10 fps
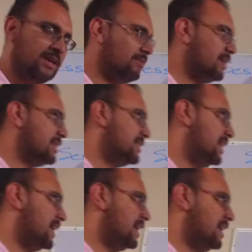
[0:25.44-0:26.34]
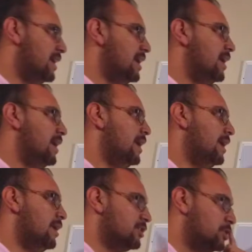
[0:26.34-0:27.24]
was
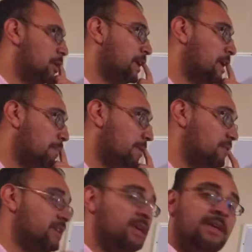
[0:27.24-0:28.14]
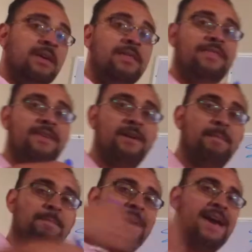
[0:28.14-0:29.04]
talking about
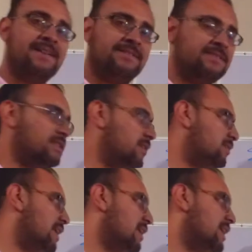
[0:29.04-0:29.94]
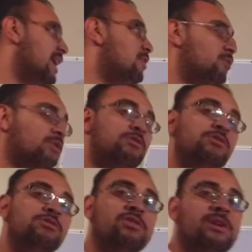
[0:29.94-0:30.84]
the past. All right, now we're going
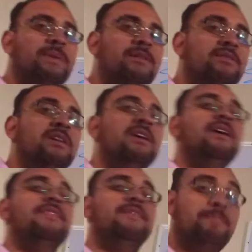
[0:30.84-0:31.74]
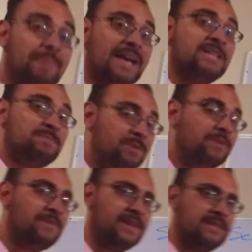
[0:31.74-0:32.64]
to talk about the past
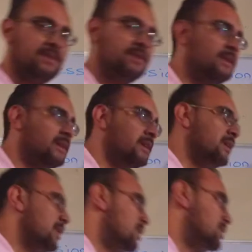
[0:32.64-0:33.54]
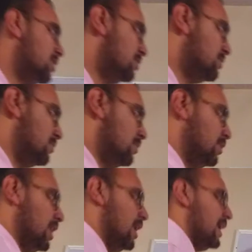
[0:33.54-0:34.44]
perfect. So,
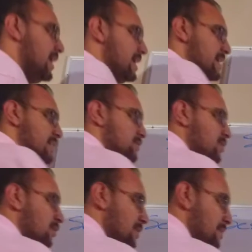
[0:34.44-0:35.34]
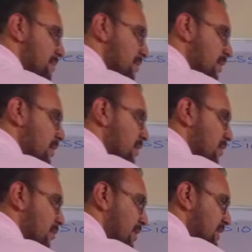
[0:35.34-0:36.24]
as you remember,
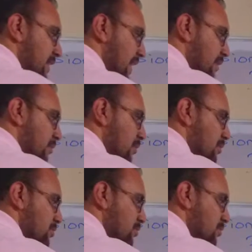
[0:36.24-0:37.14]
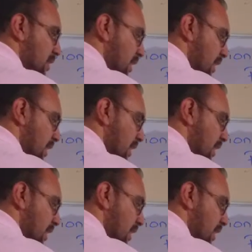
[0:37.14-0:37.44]
once again, we're going to